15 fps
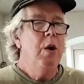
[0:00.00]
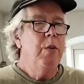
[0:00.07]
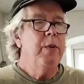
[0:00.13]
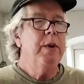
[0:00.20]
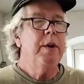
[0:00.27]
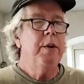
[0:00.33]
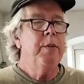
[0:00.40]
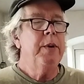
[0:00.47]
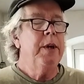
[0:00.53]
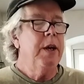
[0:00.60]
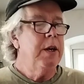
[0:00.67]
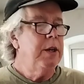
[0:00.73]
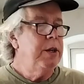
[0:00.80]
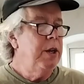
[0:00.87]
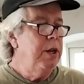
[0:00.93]
We've
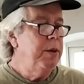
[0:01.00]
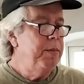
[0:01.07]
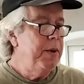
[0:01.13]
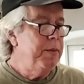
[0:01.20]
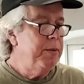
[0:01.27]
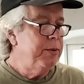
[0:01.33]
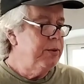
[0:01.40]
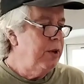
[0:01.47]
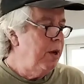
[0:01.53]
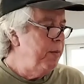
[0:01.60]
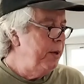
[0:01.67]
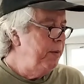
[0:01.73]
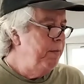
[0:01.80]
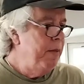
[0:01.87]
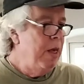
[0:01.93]
got a ton of peppers
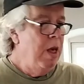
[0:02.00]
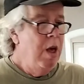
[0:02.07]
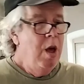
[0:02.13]
coming.